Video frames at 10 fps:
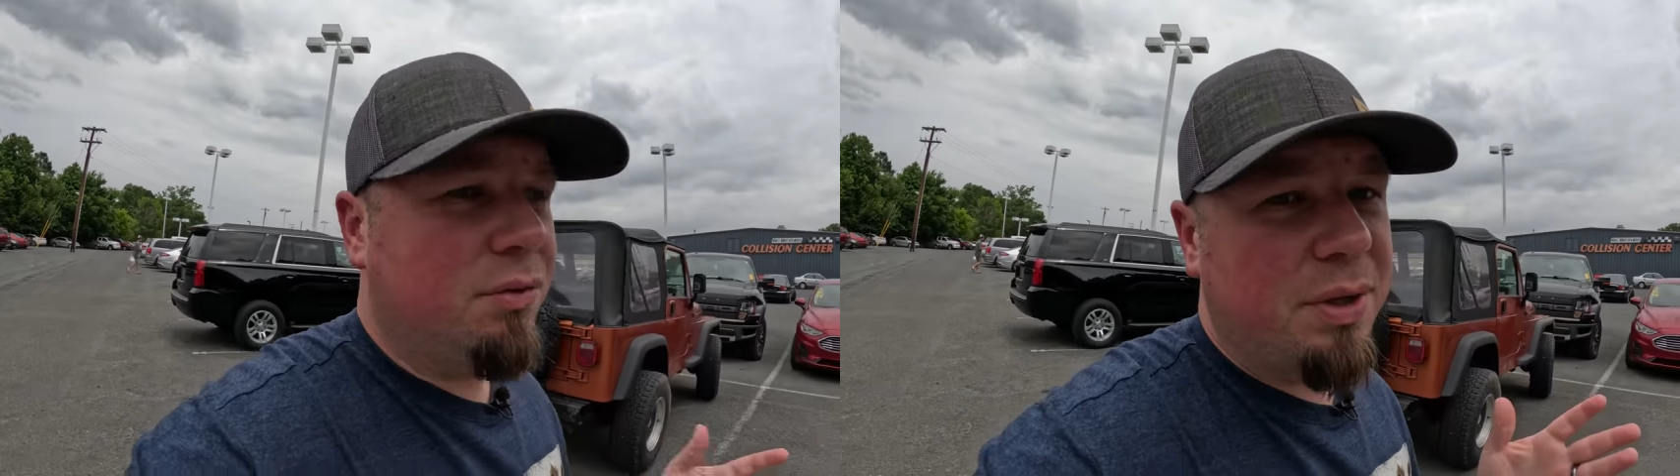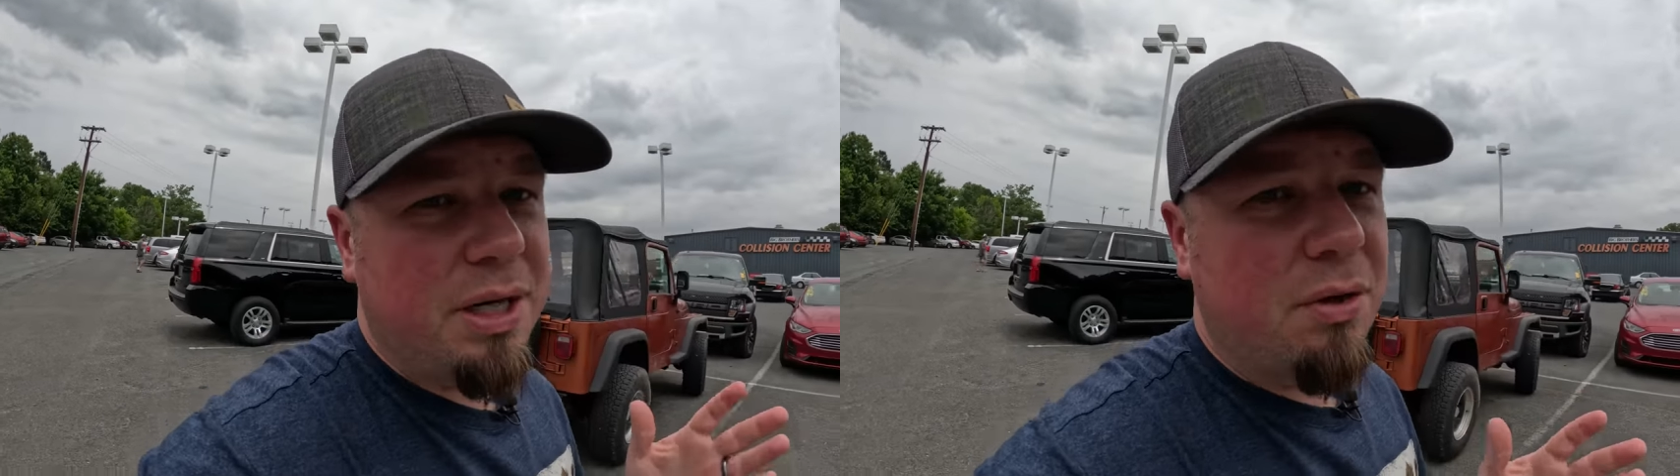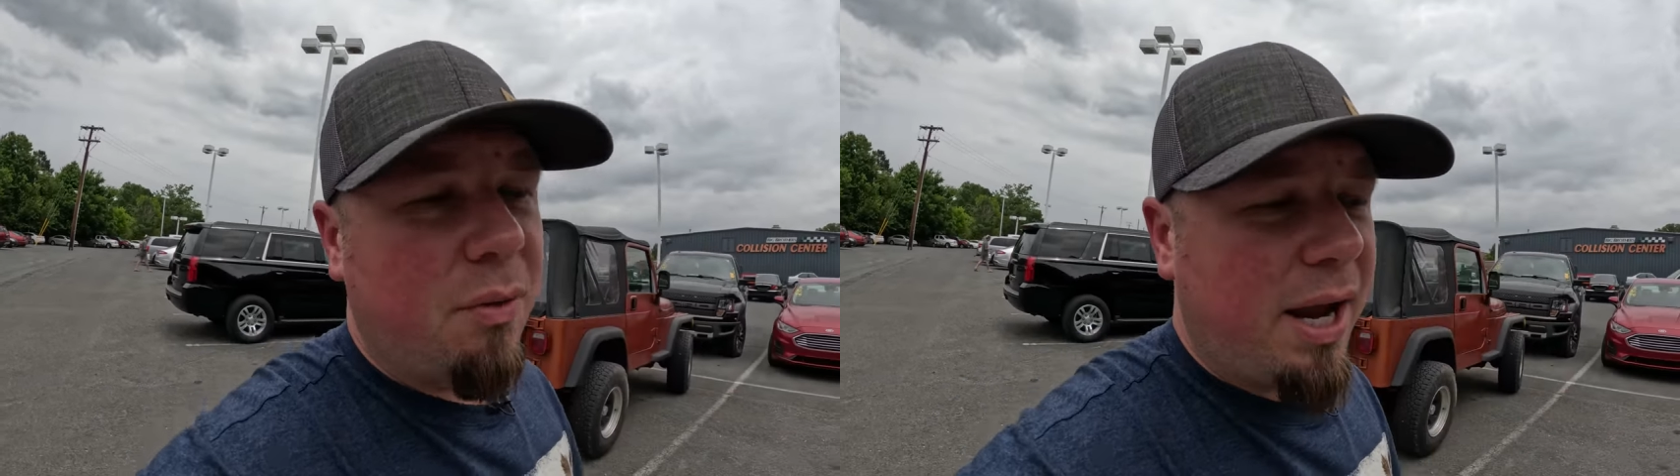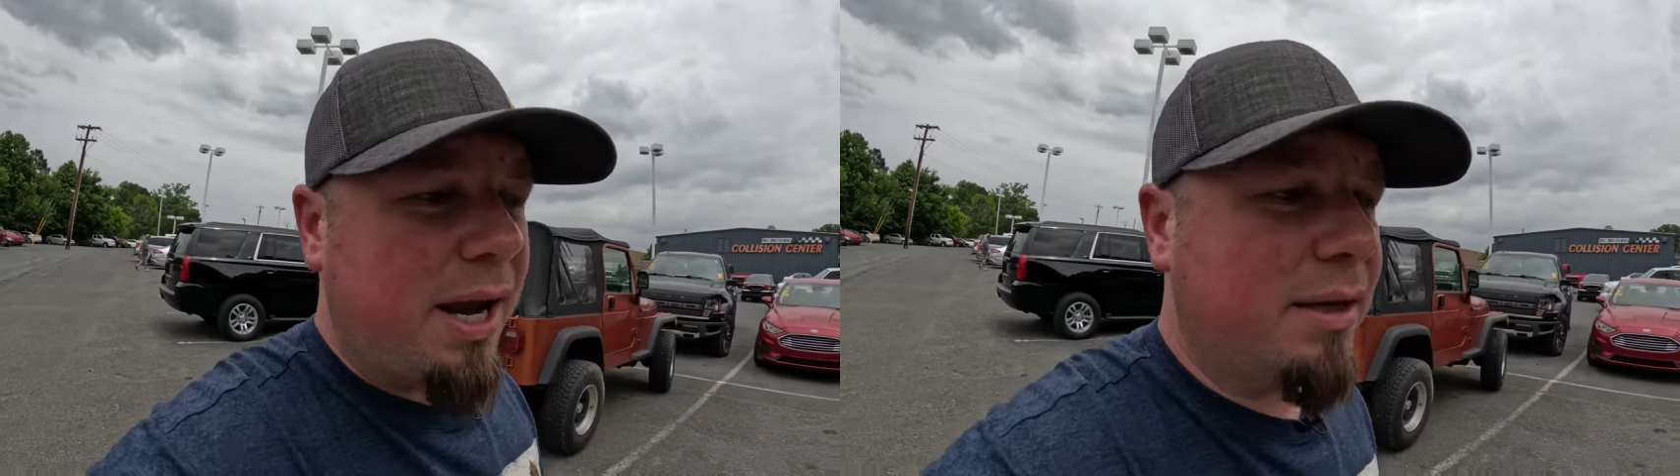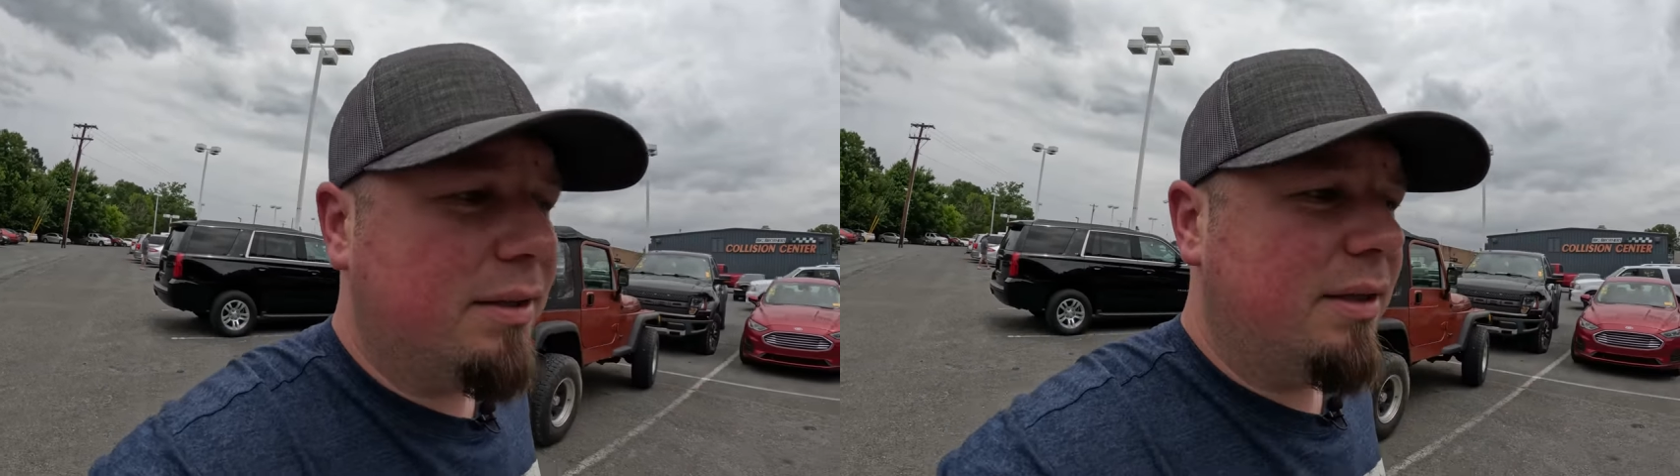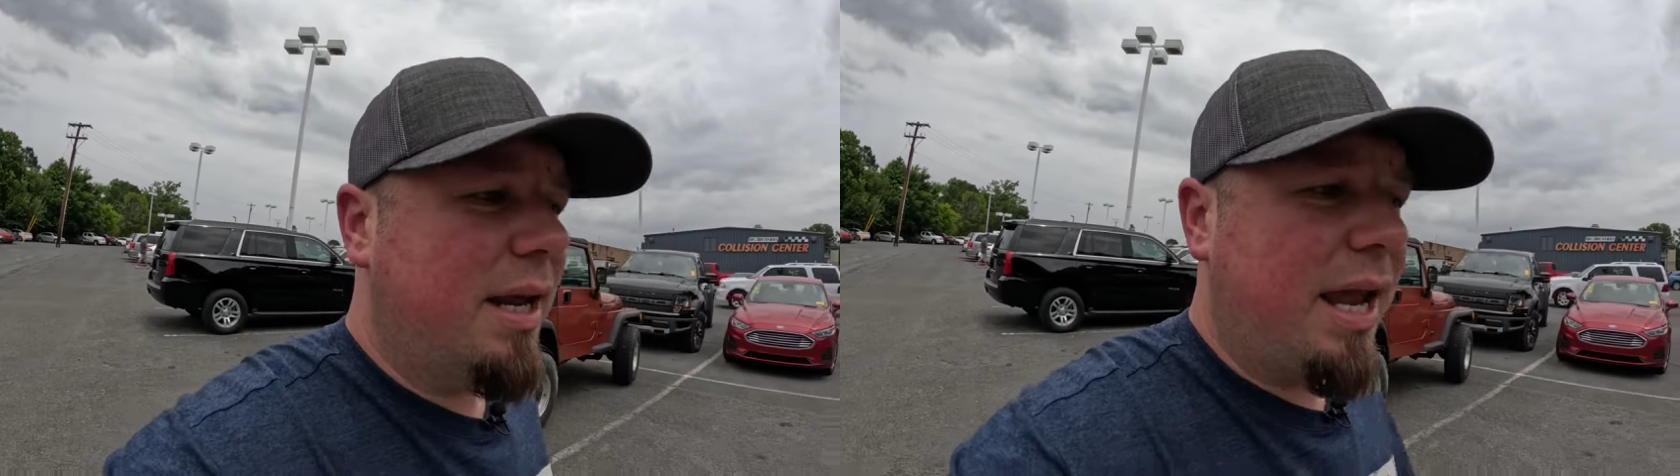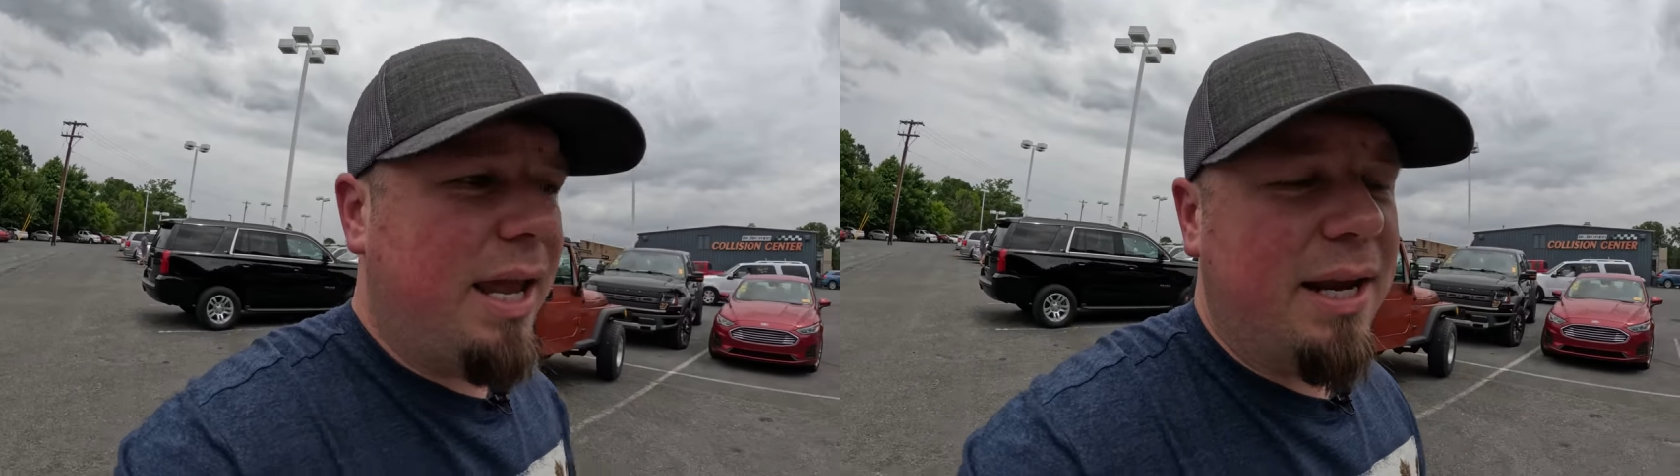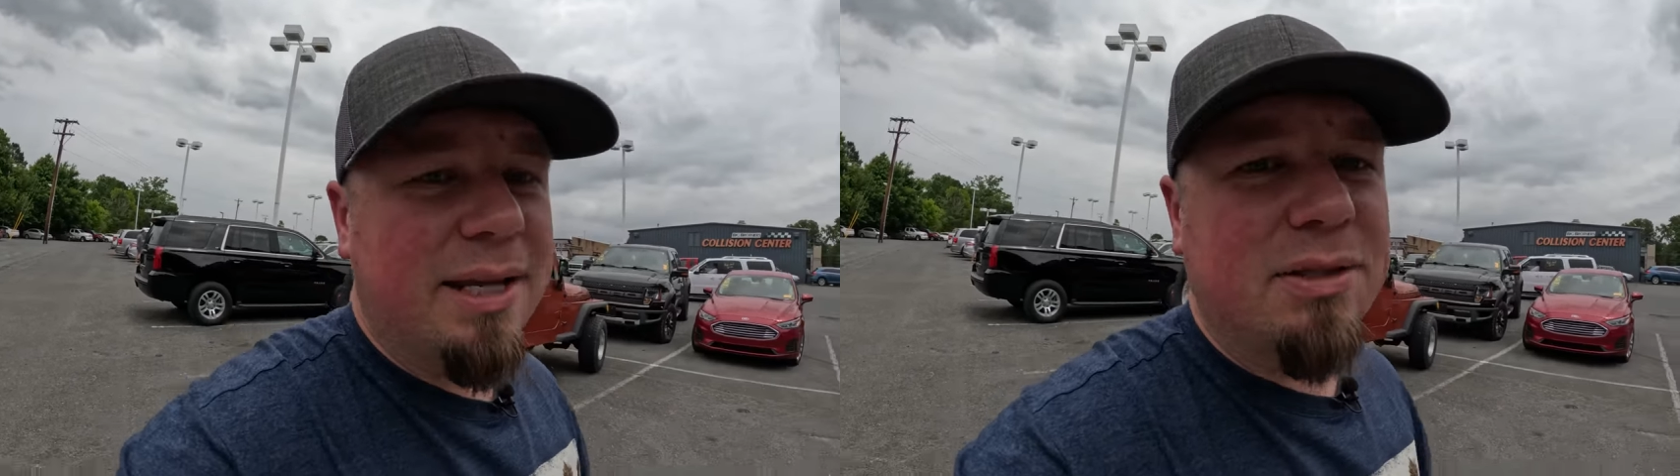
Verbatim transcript: We need to wait. And uh,